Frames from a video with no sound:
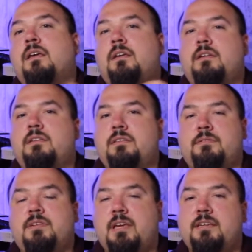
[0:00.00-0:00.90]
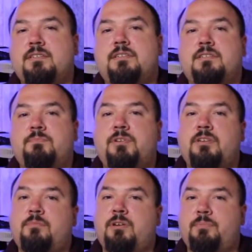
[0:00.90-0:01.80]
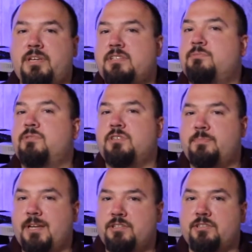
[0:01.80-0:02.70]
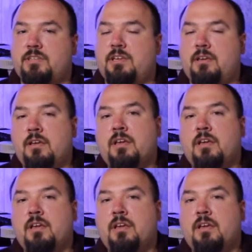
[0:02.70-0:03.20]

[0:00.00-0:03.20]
And in the case of this being my basement especially,